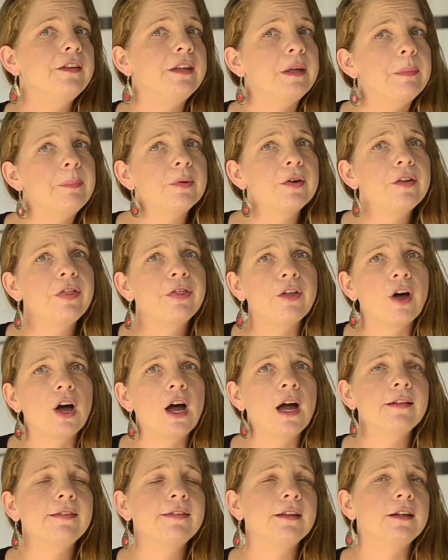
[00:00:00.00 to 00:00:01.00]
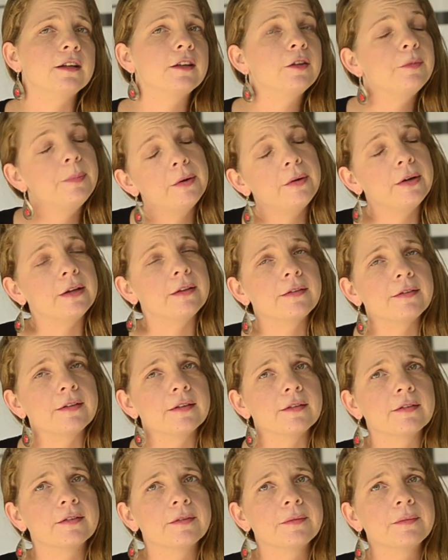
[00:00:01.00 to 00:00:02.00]
deeper thoughts and
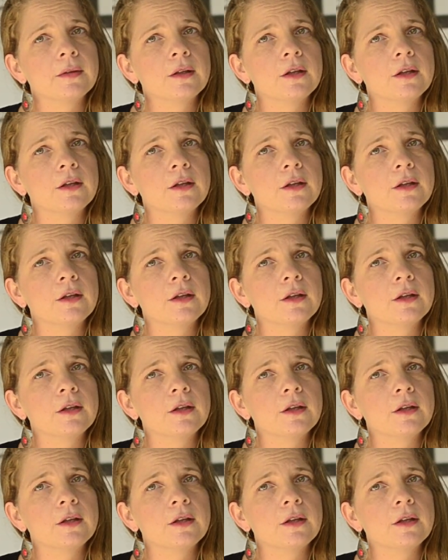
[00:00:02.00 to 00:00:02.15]
experiences